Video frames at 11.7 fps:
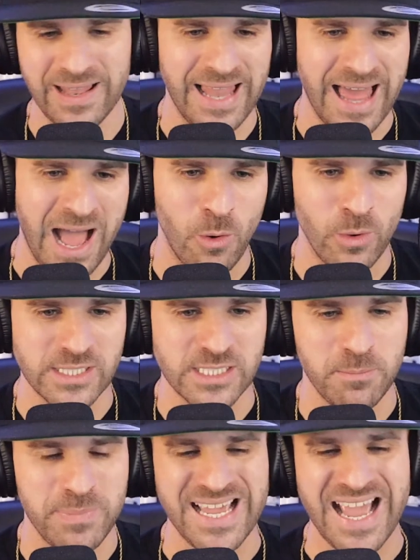allow it
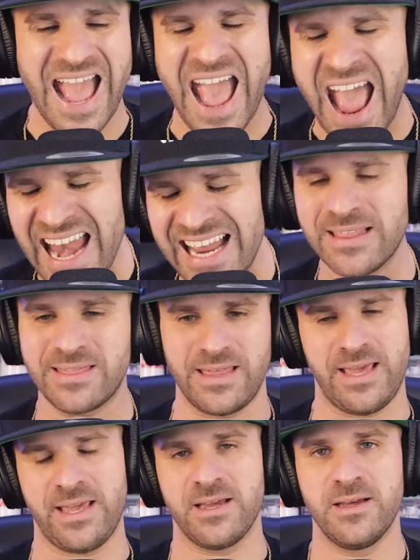to be
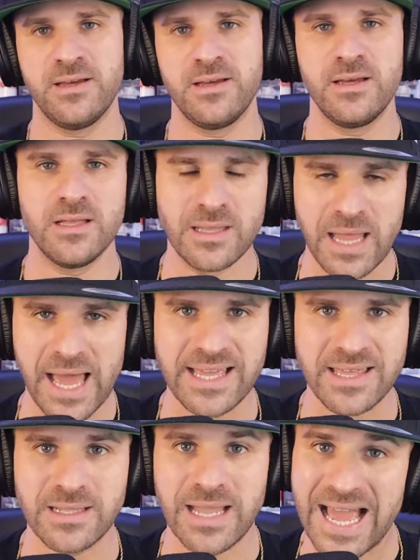anything
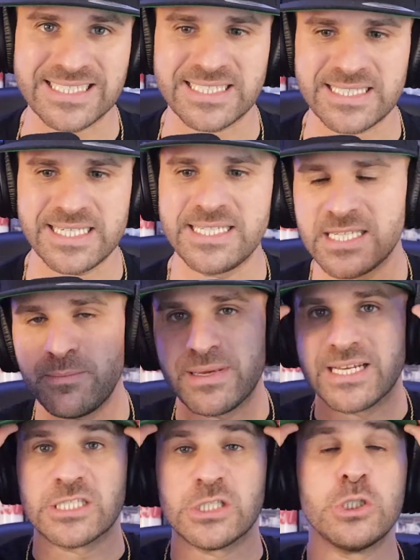like last season,
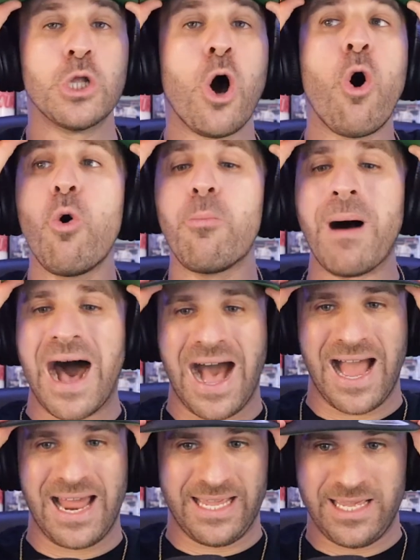because
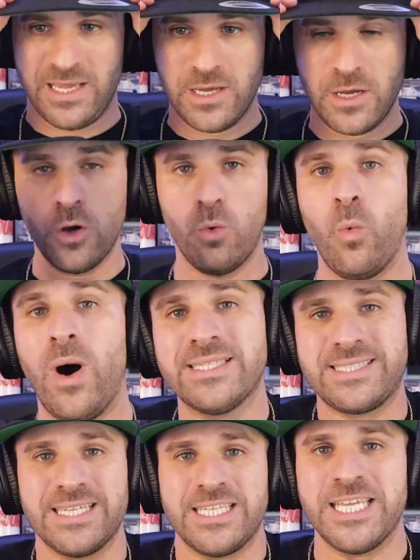nobody
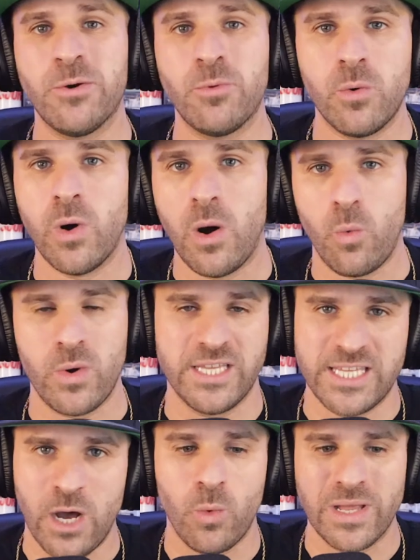wants to deal with what we
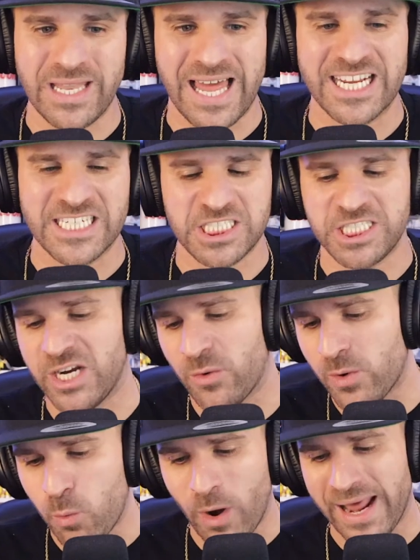dealt with last
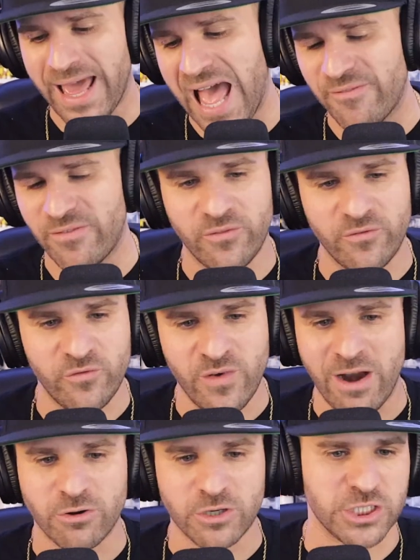year. We want to have a
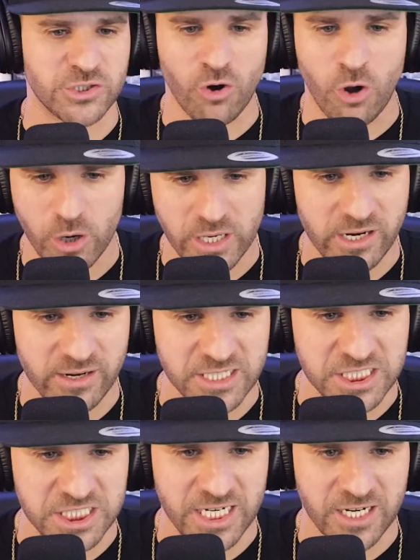very strong year
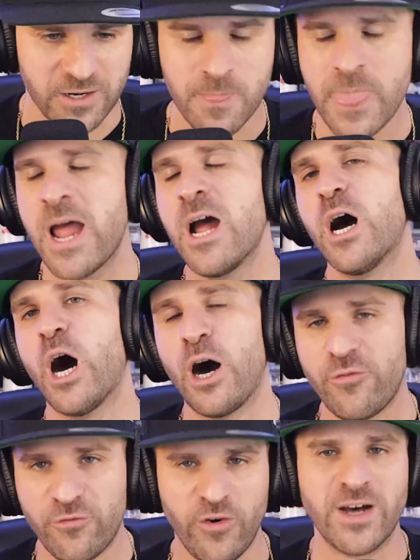this year,
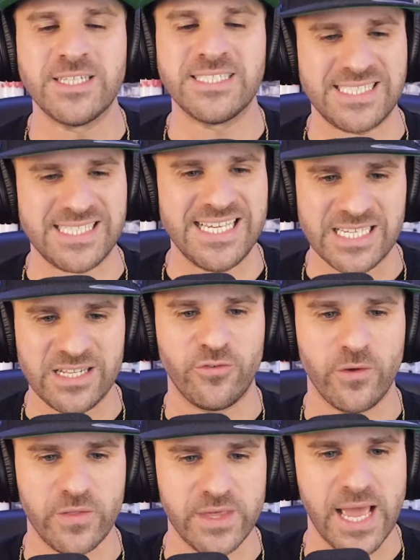a fun season
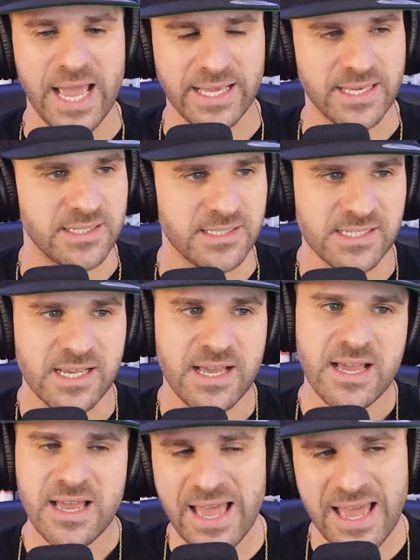for the Yankees,
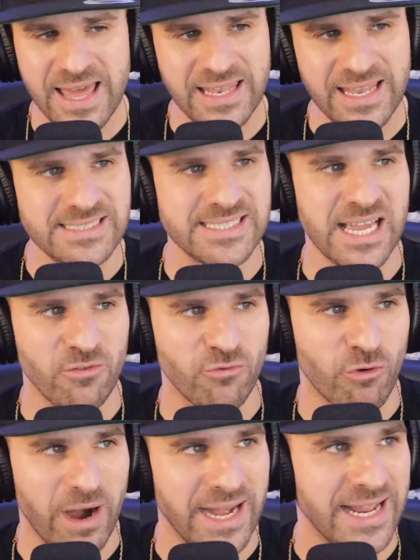And let's get
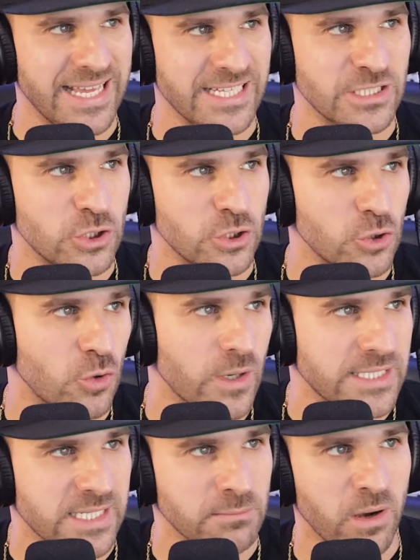right
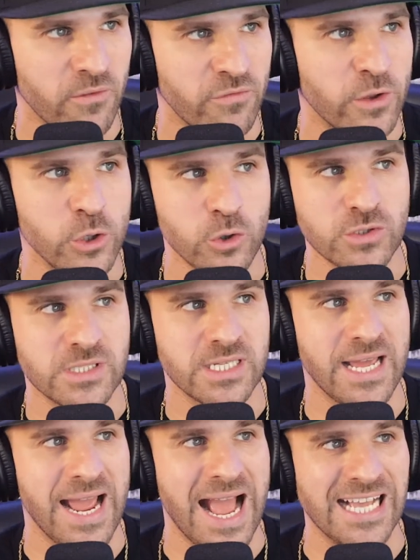into some of the news
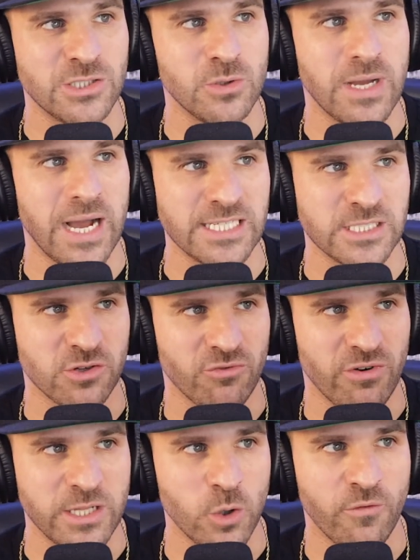today. As you guys
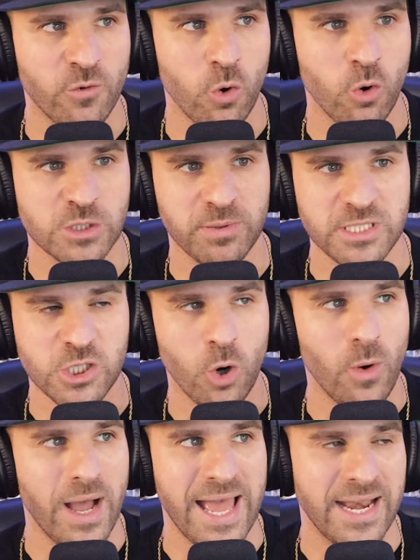already know, of course, please
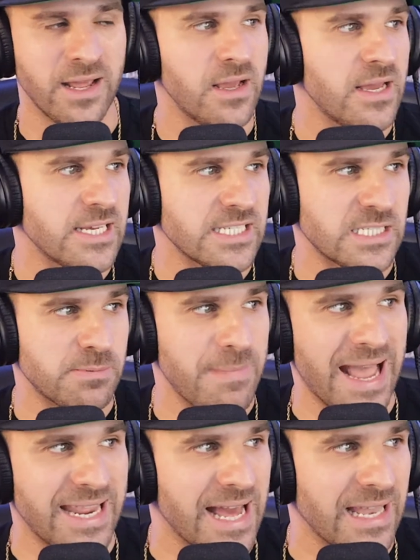go ahead,
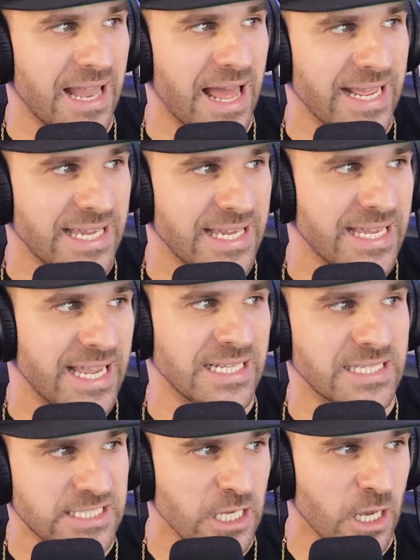smacky that likey,
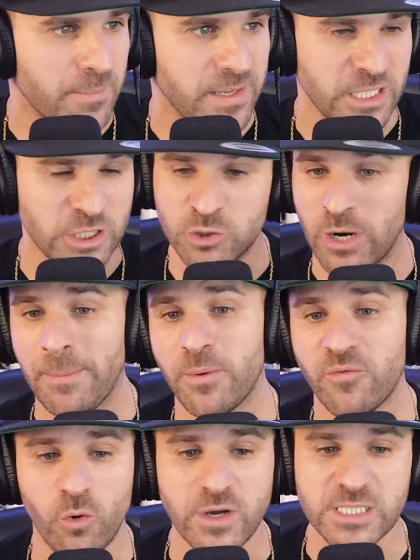hitty the subby, drop
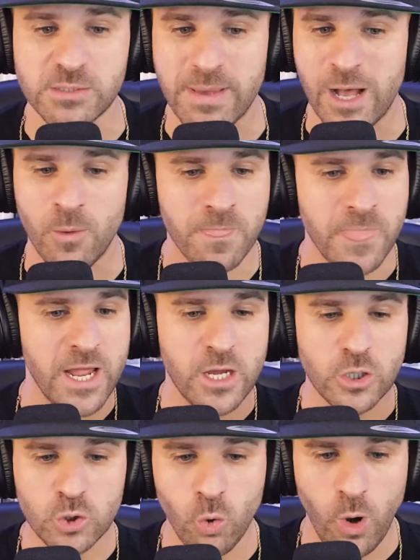a voicemail,
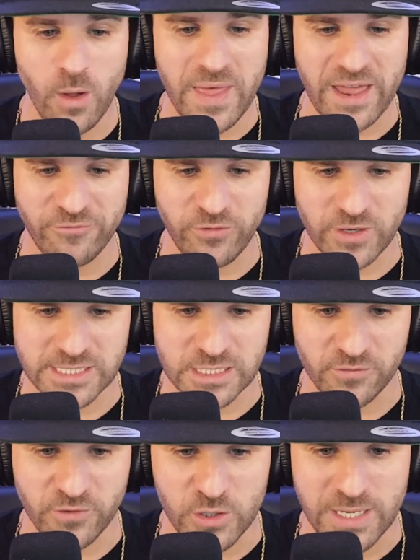do all that fun
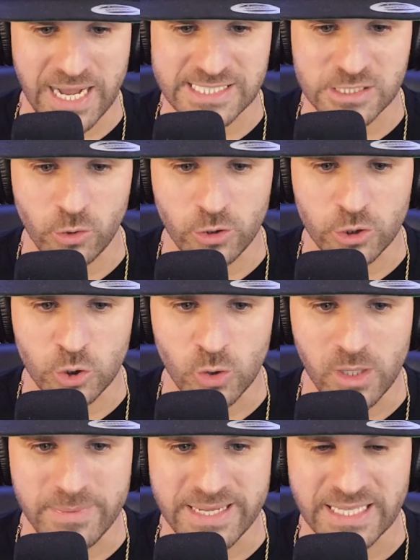stuff that you guys know to
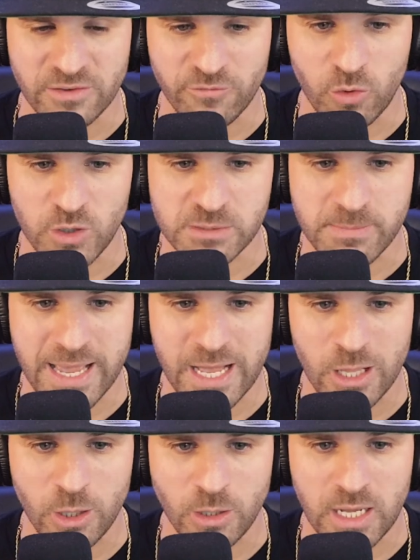do. Let me get the
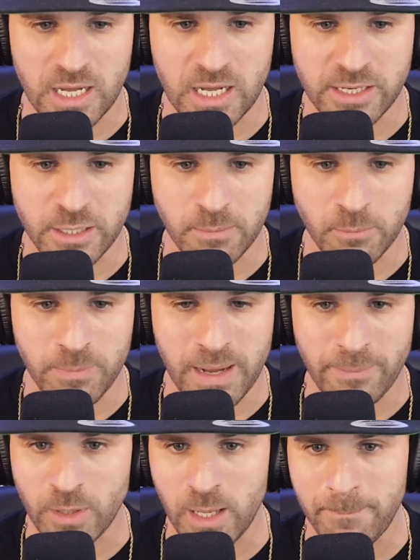voicemail number
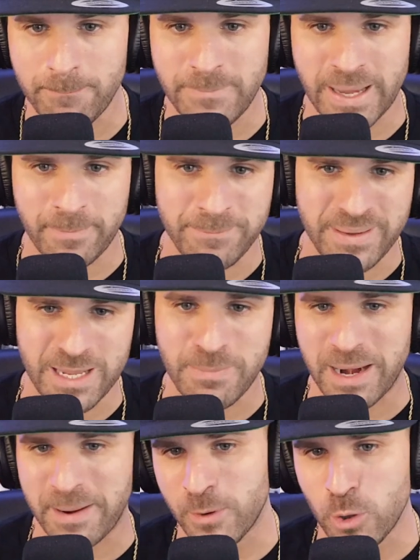popped up. Bada bing,
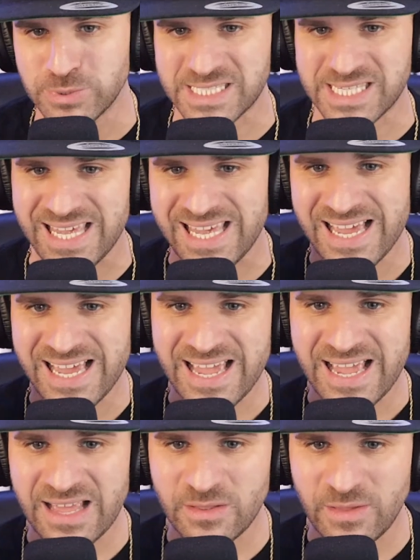bada boomski.
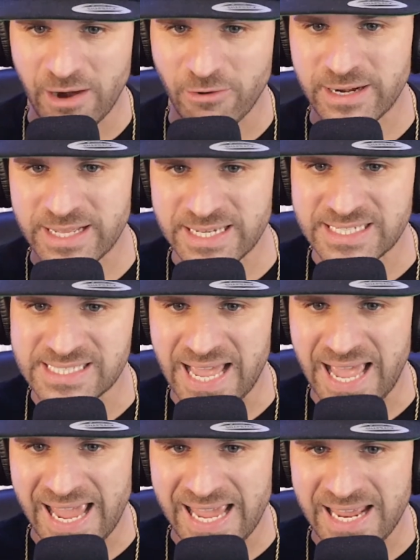There it is,